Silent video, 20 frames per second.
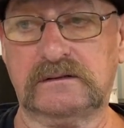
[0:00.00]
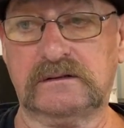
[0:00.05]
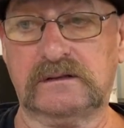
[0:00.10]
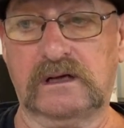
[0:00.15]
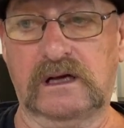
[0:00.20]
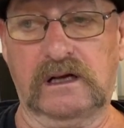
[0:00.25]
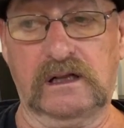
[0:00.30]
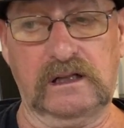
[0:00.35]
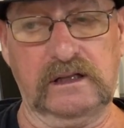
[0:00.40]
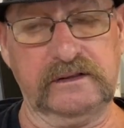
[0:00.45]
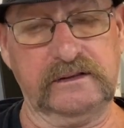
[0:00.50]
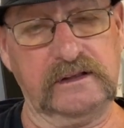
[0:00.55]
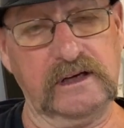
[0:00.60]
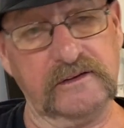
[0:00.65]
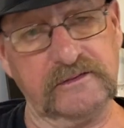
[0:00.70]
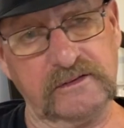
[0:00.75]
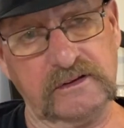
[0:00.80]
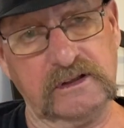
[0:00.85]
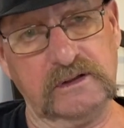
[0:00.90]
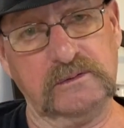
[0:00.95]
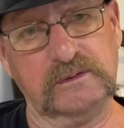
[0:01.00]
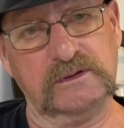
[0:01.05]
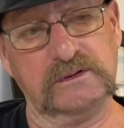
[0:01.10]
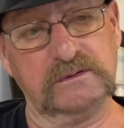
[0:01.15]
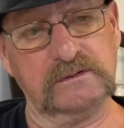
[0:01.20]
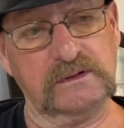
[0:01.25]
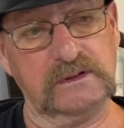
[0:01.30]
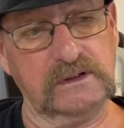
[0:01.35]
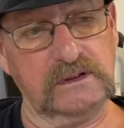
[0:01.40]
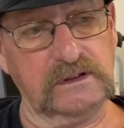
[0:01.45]
I definitely
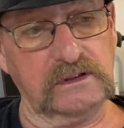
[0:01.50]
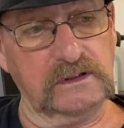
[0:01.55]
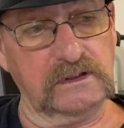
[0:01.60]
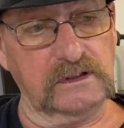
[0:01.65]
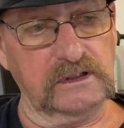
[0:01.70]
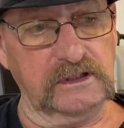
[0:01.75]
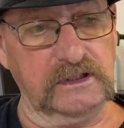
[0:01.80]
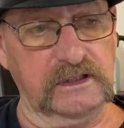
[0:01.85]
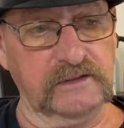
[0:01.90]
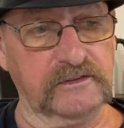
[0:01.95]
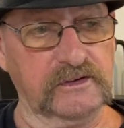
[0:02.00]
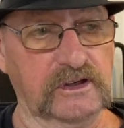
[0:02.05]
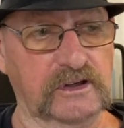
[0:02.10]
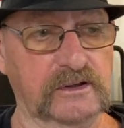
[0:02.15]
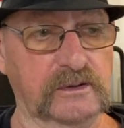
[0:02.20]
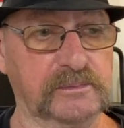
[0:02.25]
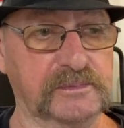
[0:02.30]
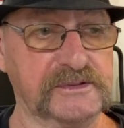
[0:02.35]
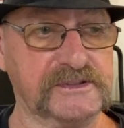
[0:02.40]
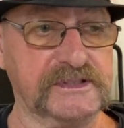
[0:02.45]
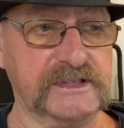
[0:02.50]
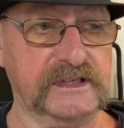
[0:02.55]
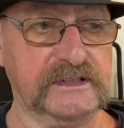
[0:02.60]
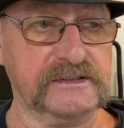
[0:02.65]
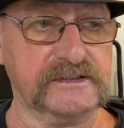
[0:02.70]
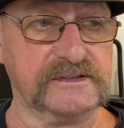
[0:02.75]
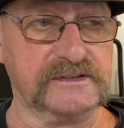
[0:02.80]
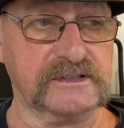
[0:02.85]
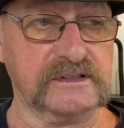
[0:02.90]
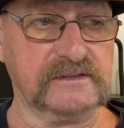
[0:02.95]
will give it 100%
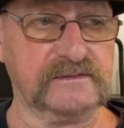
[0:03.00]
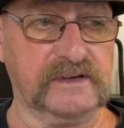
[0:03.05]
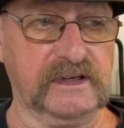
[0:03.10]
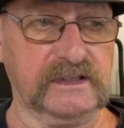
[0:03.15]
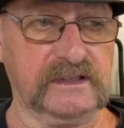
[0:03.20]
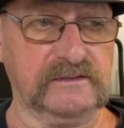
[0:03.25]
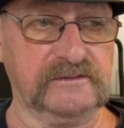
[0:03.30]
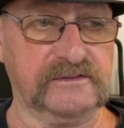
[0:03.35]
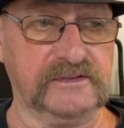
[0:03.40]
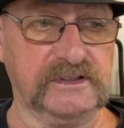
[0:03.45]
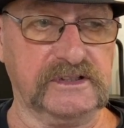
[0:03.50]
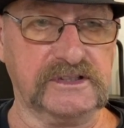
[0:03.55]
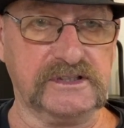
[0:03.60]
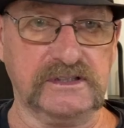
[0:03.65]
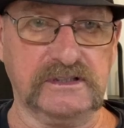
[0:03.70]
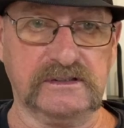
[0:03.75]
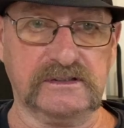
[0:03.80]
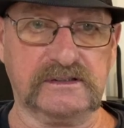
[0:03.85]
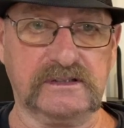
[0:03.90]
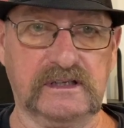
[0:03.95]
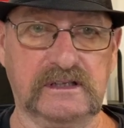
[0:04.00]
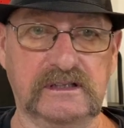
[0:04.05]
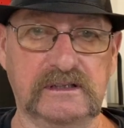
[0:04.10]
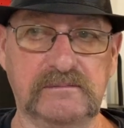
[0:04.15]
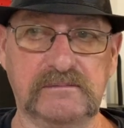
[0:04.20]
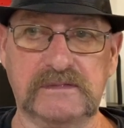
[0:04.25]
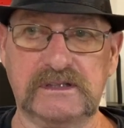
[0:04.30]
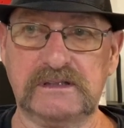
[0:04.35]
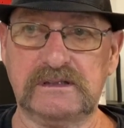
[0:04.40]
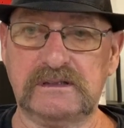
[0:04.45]
and see if I can finish it in
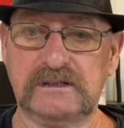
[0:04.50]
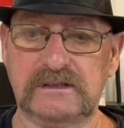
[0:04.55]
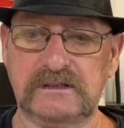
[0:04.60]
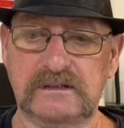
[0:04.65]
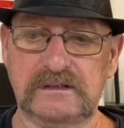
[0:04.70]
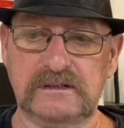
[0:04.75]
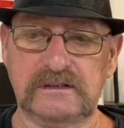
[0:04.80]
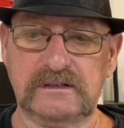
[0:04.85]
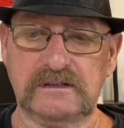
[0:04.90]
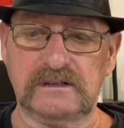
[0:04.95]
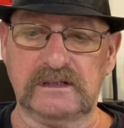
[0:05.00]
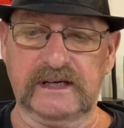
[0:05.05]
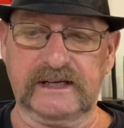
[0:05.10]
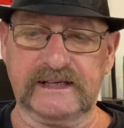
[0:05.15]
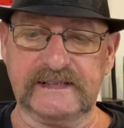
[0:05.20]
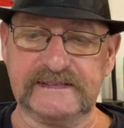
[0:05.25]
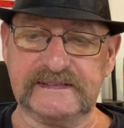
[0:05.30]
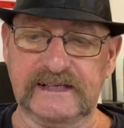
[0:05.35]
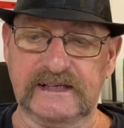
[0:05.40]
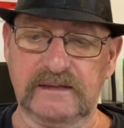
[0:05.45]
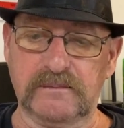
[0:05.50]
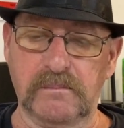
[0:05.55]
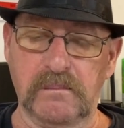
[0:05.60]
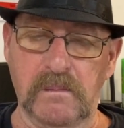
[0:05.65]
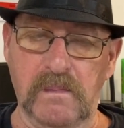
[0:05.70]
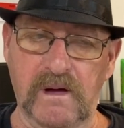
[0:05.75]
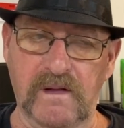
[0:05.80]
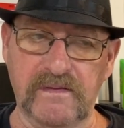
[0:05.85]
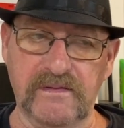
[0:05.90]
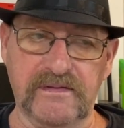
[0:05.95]
time. Like I said, a
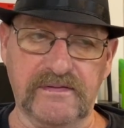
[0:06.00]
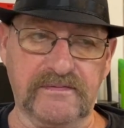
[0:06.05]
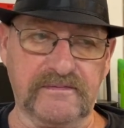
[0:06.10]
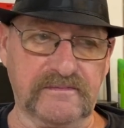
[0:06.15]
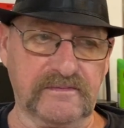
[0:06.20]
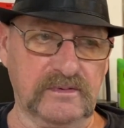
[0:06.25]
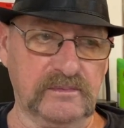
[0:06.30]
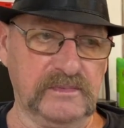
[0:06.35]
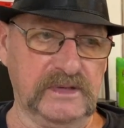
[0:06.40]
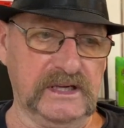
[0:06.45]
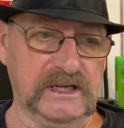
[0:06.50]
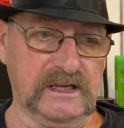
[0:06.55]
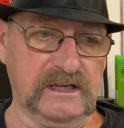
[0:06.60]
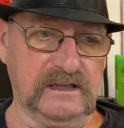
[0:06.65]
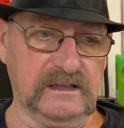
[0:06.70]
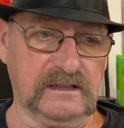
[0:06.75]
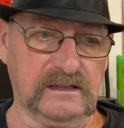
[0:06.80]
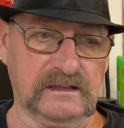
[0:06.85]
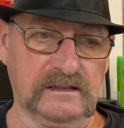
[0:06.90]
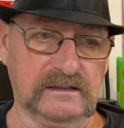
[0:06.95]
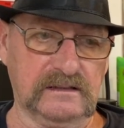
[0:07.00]
month for me.